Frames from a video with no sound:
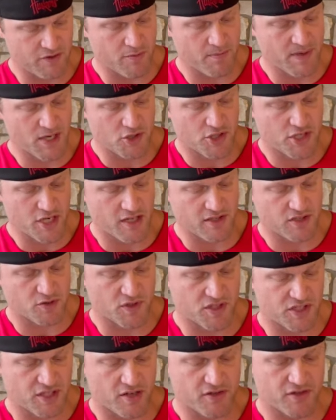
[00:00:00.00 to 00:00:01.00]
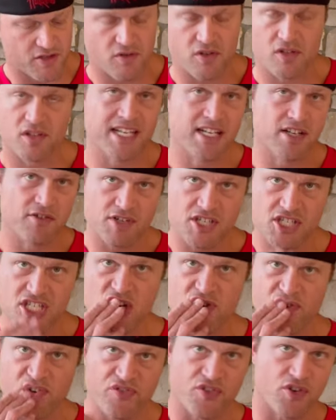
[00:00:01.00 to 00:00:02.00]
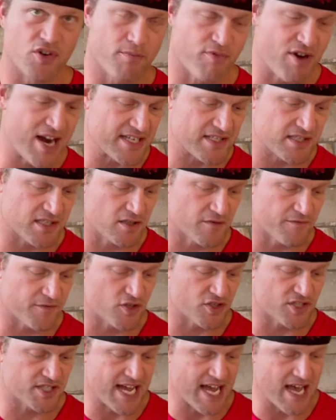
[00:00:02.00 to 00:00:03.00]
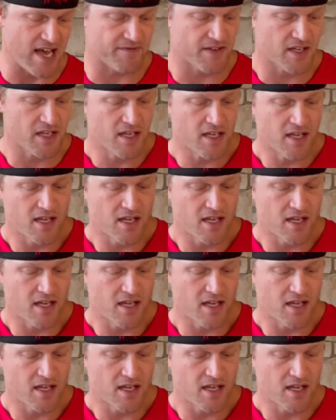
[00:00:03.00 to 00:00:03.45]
Ramir Johnson was also the leading receiver for Nebraska in the first half